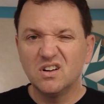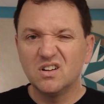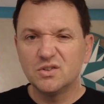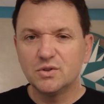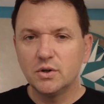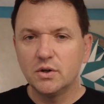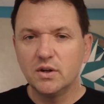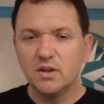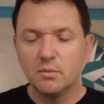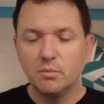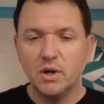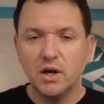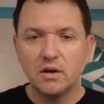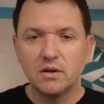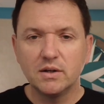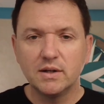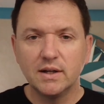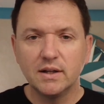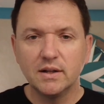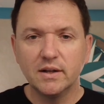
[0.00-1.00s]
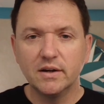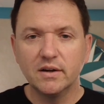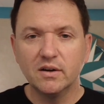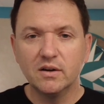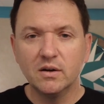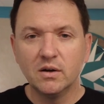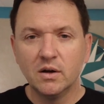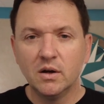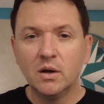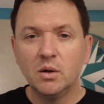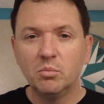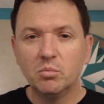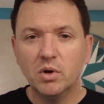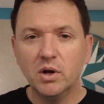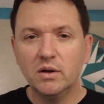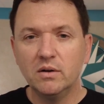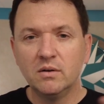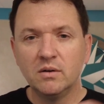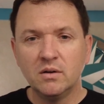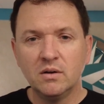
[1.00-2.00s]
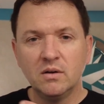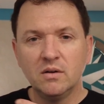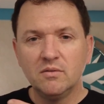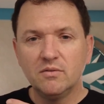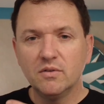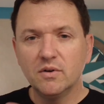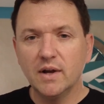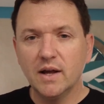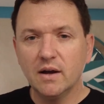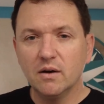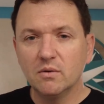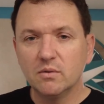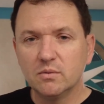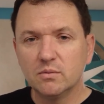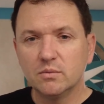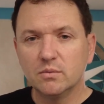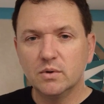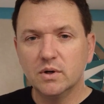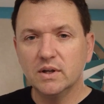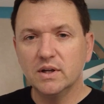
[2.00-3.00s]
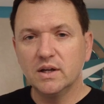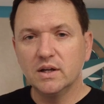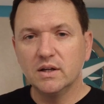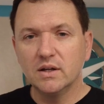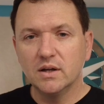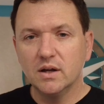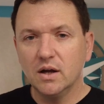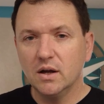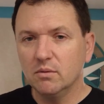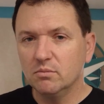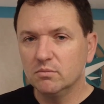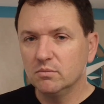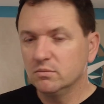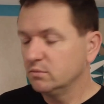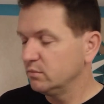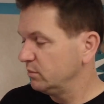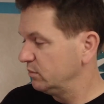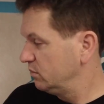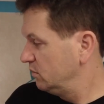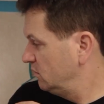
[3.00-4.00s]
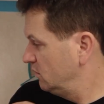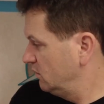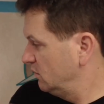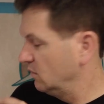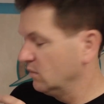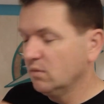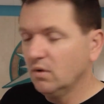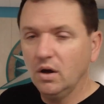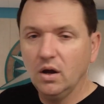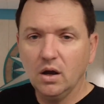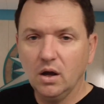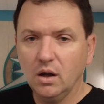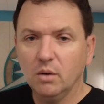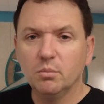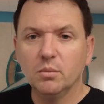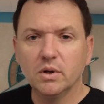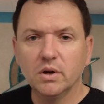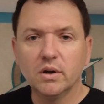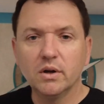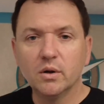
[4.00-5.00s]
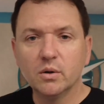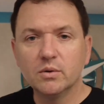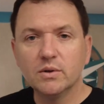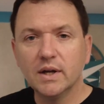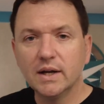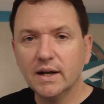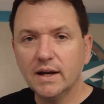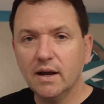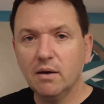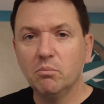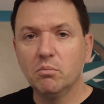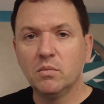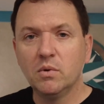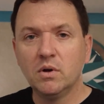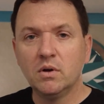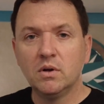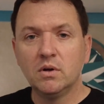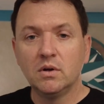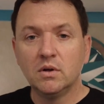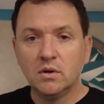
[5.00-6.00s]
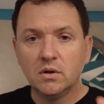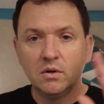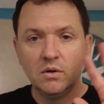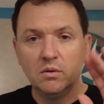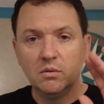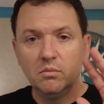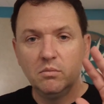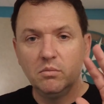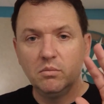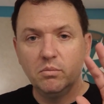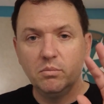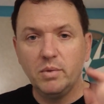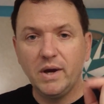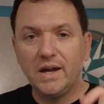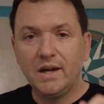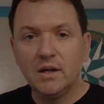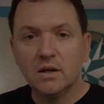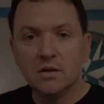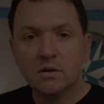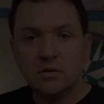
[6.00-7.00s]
I'll show you the balcony later, but for now, really, I'm gonna go take a nap. Bye.